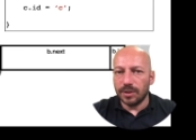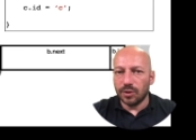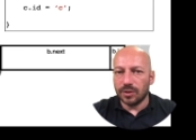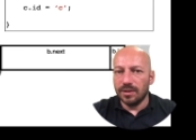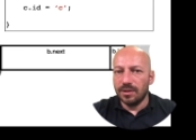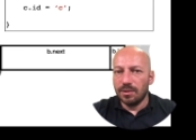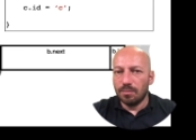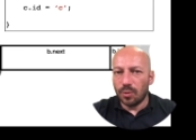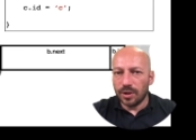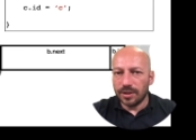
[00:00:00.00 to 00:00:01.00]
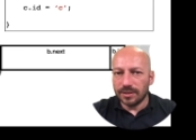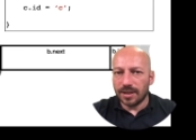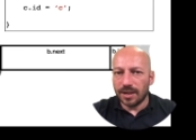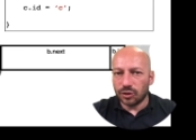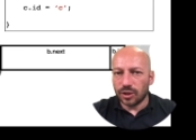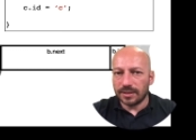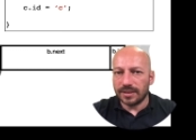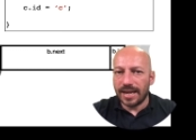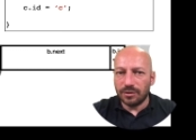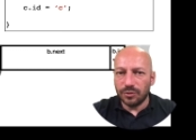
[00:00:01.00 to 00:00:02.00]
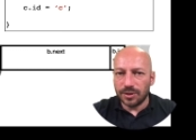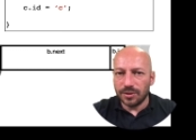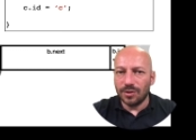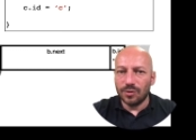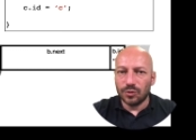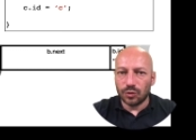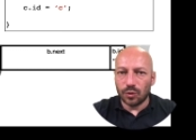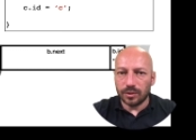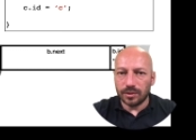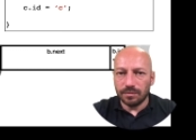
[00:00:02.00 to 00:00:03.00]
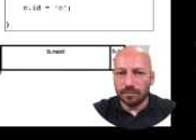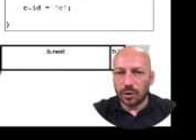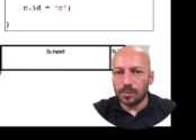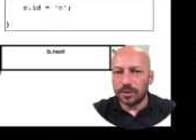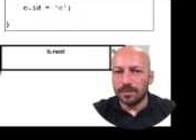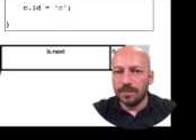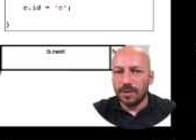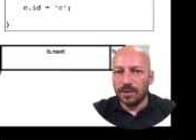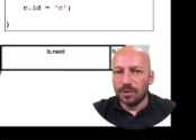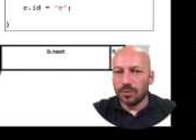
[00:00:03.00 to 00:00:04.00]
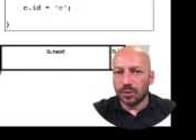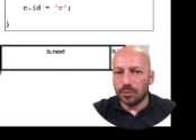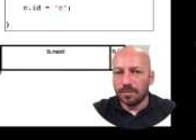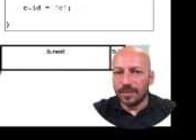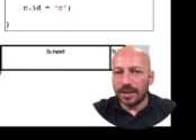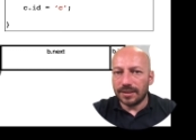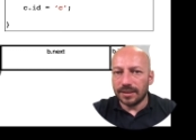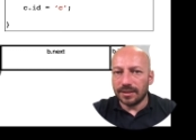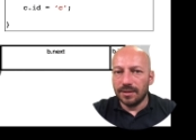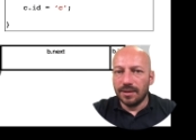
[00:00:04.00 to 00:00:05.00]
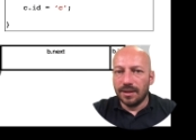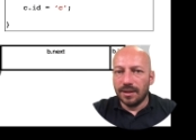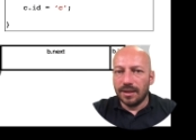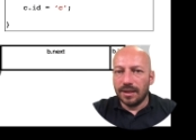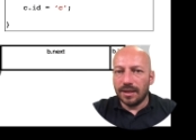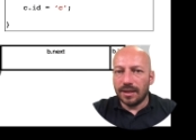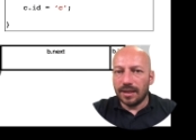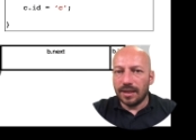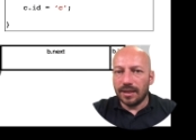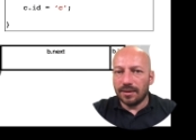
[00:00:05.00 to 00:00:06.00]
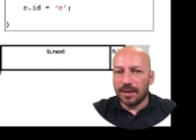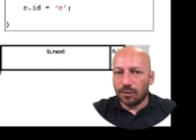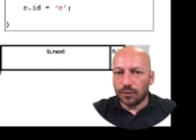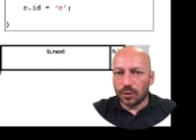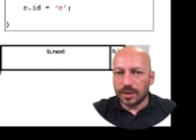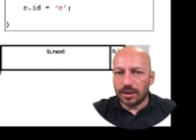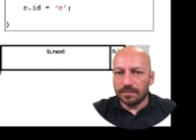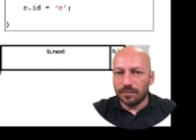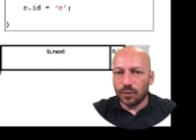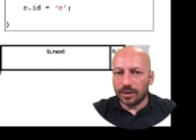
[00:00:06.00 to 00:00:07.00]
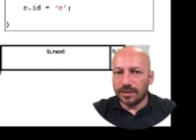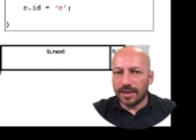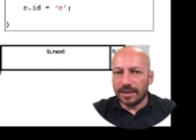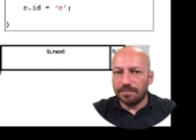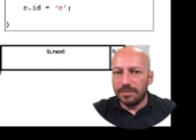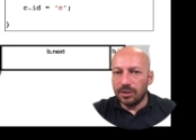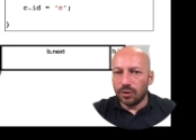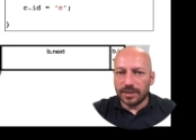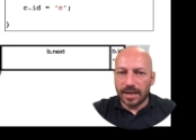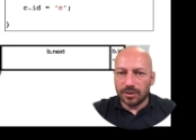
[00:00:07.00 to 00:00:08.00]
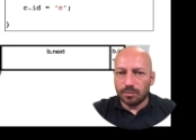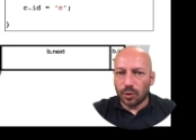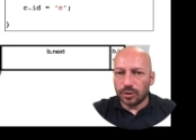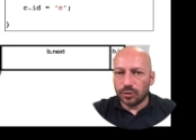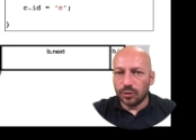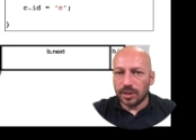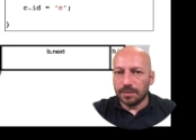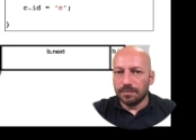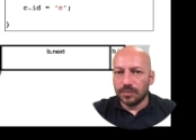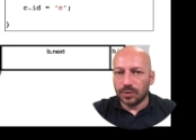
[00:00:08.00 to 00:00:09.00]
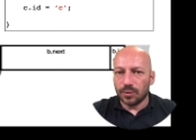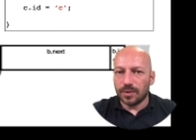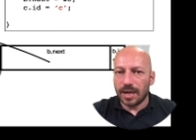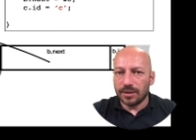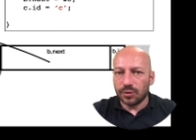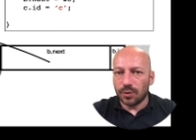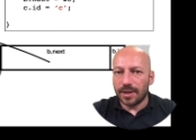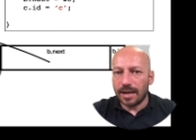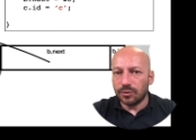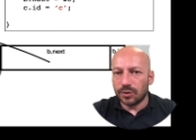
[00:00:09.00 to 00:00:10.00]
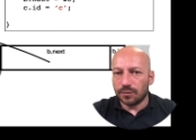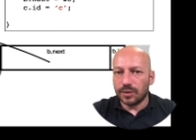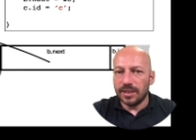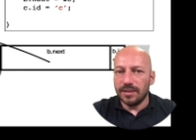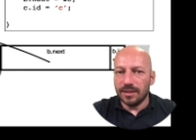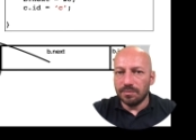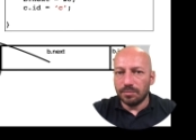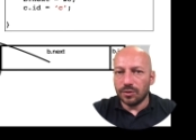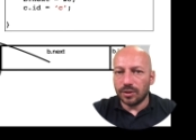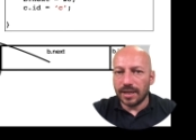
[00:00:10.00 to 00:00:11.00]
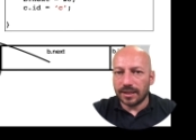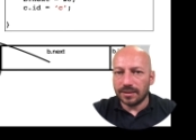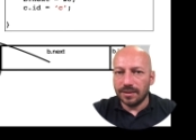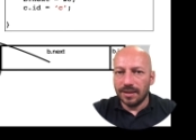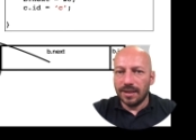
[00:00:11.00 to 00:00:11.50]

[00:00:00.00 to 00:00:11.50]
because pointers are just addresses stored in variables. So that's it. And then of course I want that b.next points to c. So I store the address of c in b.next.